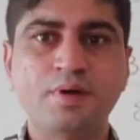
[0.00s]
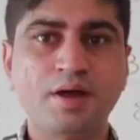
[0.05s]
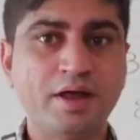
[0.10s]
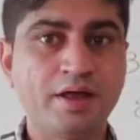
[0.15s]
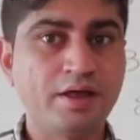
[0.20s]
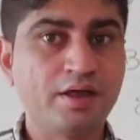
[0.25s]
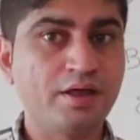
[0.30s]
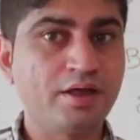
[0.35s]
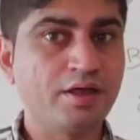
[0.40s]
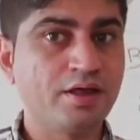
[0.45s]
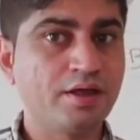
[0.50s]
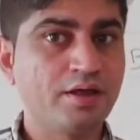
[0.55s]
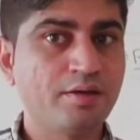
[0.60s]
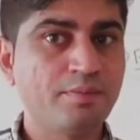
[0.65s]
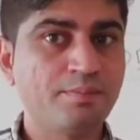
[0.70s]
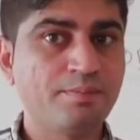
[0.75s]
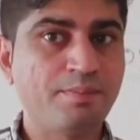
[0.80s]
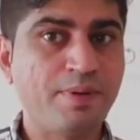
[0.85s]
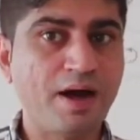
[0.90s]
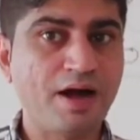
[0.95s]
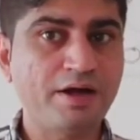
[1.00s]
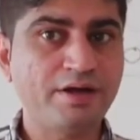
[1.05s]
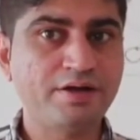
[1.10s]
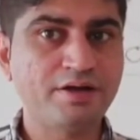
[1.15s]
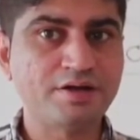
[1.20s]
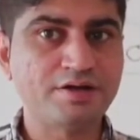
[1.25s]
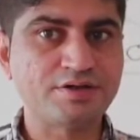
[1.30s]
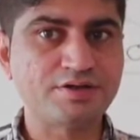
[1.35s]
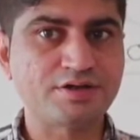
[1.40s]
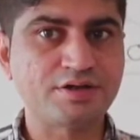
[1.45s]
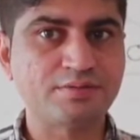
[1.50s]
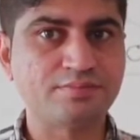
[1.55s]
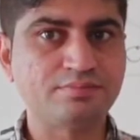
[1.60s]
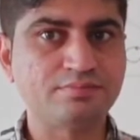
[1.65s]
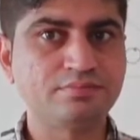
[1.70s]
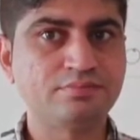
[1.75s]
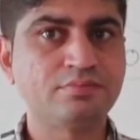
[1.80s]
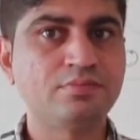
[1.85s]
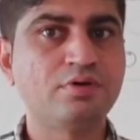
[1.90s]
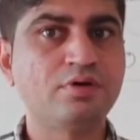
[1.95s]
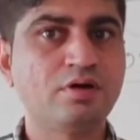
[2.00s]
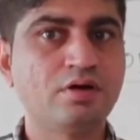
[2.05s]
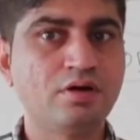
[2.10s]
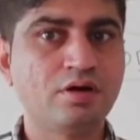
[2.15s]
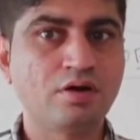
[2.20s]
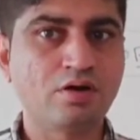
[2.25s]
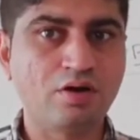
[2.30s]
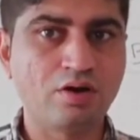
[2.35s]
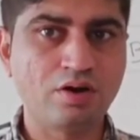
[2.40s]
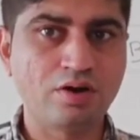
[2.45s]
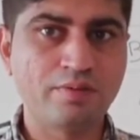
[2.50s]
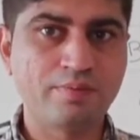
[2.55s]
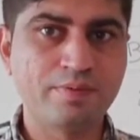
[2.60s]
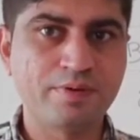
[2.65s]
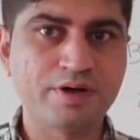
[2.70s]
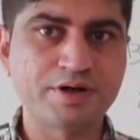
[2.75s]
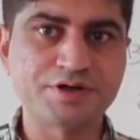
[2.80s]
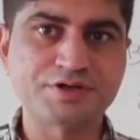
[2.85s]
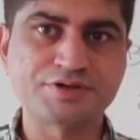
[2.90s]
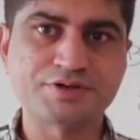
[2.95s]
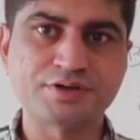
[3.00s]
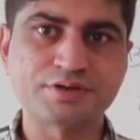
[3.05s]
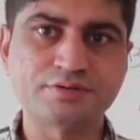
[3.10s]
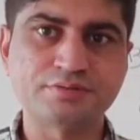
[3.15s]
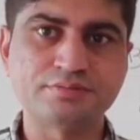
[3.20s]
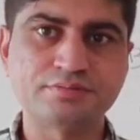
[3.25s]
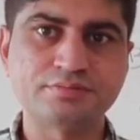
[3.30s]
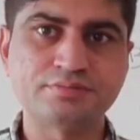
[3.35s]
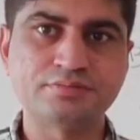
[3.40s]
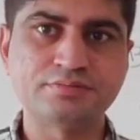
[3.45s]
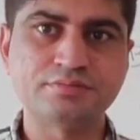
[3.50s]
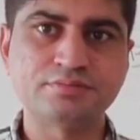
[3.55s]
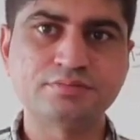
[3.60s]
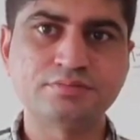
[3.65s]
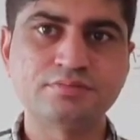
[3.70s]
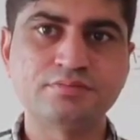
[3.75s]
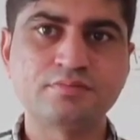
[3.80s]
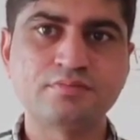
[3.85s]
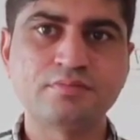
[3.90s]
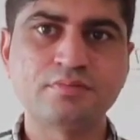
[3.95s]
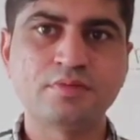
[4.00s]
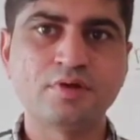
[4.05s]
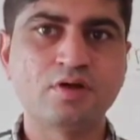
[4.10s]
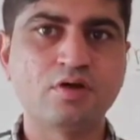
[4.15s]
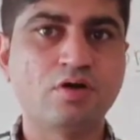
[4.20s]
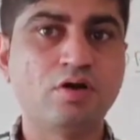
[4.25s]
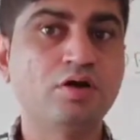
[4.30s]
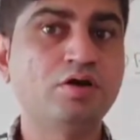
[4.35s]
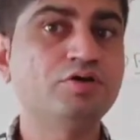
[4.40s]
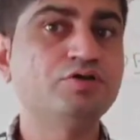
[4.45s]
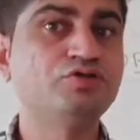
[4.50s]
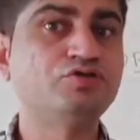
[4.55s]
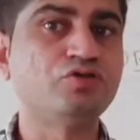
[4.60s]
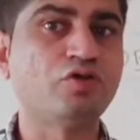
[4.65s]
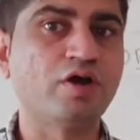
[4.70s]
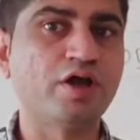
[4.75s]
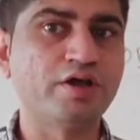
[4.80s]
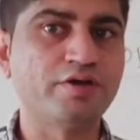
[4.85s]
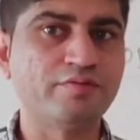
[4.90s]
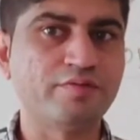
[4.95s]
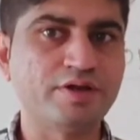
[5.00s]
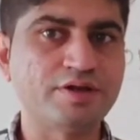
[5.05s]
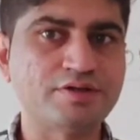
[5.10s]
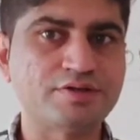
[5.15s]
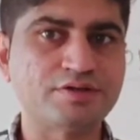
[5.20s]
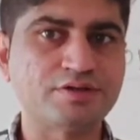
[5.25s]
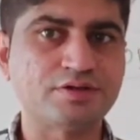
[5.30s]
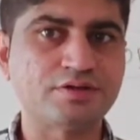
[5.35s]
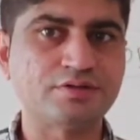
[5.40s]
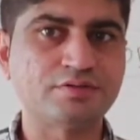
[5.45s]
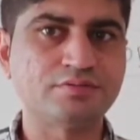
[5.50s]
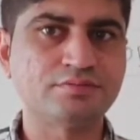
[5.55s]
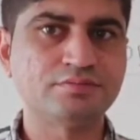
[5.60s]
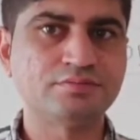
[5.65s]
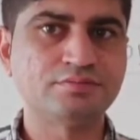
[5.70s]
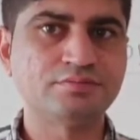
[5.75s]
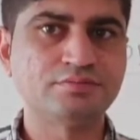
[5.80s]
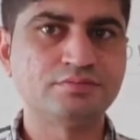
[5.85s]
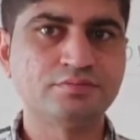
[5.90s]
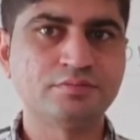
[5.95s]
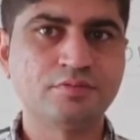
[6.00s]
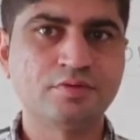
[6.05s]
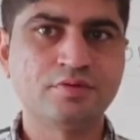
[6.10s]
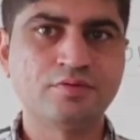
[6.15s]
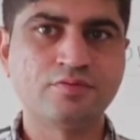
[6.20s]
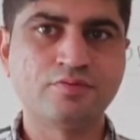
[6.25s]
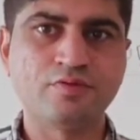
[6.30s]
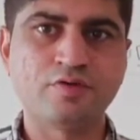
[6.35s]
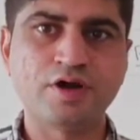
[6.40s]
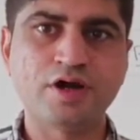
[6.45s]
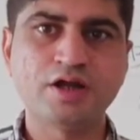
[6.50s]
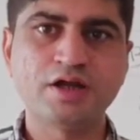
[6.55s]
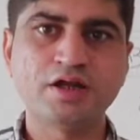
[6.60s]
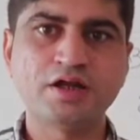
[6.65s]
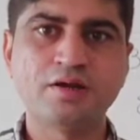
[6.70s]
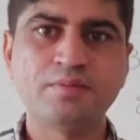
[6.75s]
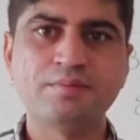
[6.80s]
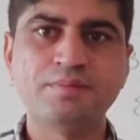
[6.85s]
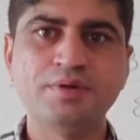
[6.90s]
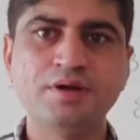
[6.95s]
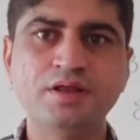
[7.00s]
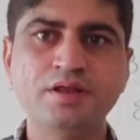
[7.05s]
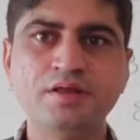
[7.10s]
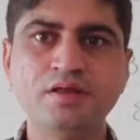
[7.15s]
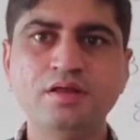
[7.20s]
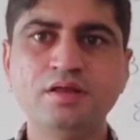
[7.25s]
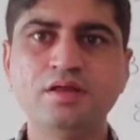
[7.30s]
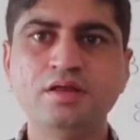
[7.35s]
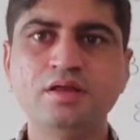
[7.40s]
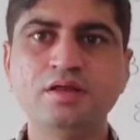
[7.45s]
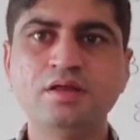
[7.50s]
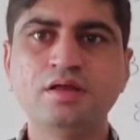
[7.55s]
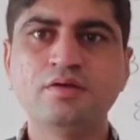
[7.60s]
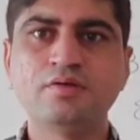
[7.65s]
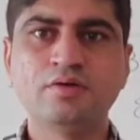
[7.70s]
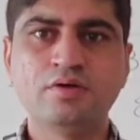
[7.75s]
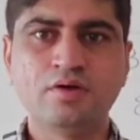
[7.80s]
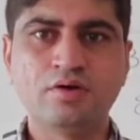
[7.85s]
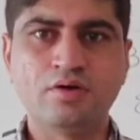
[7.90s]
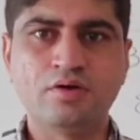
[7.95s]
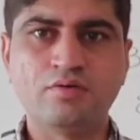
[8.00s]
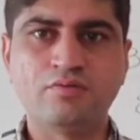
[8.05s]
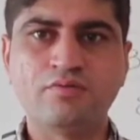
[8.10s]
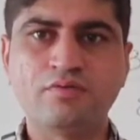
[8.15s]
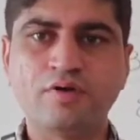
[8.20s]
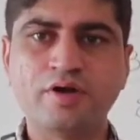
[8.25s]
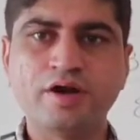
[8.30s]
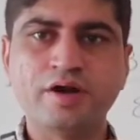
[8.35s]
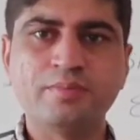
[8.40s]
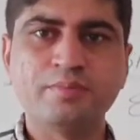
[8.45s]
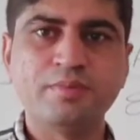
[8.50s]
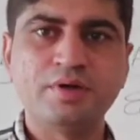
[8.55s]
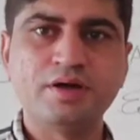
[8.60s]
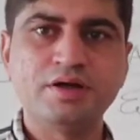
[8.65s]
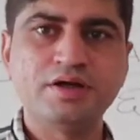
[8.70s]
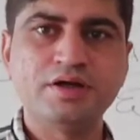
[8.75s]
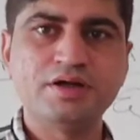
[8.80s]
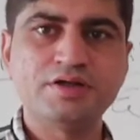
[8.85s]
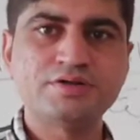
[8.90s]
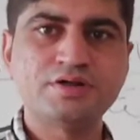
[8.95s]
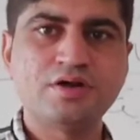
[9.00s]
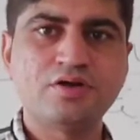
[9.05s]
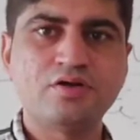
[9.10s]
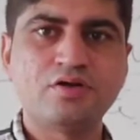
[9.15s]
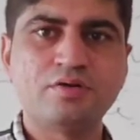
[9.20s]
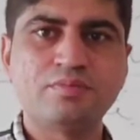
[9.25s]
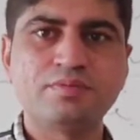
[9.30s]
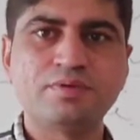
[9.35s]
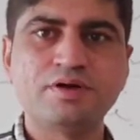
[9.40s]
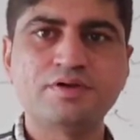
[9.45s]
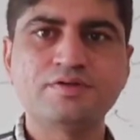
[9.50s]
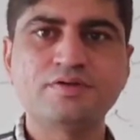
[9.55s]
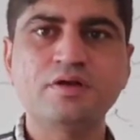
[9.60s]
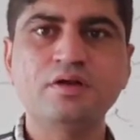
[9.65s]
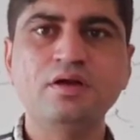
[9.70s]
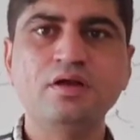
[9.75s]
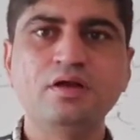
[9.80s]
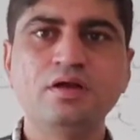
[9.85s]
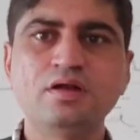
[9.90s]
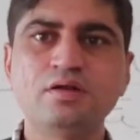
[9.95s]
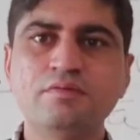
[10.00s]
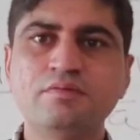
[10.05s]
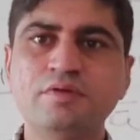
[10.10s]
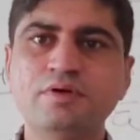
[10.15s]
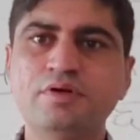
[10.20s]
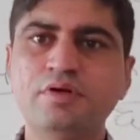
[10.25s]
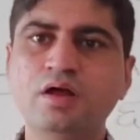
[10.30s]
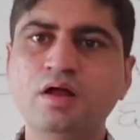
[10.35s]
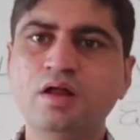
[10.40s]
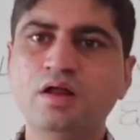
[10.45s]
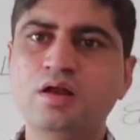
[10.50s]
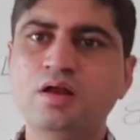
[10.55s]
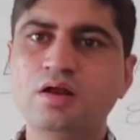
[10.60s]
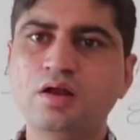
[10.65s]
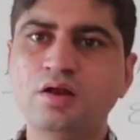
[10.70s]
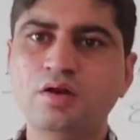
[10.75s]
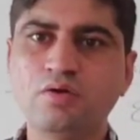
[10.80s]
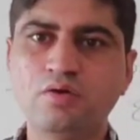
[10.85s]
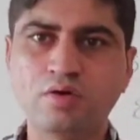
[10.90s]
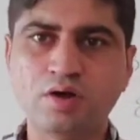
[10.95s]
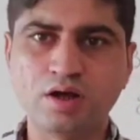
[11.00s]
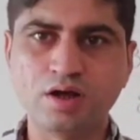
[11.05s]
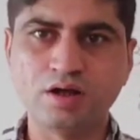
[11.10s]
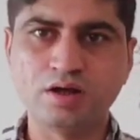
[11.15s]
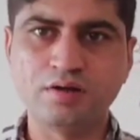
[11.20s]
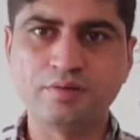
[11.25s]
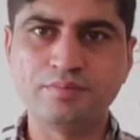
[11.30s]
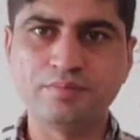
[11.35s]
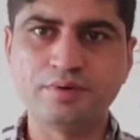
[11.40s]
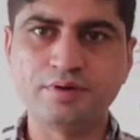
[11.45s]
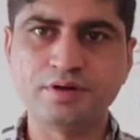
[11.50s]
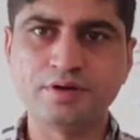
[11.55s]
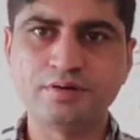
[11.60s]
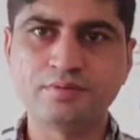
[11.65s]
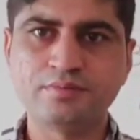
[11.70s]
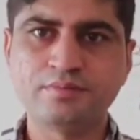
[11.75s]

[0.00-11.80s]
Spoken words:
by partnership, collaboration or joint venture. Foreign company or foreign multinational corporation with a local company.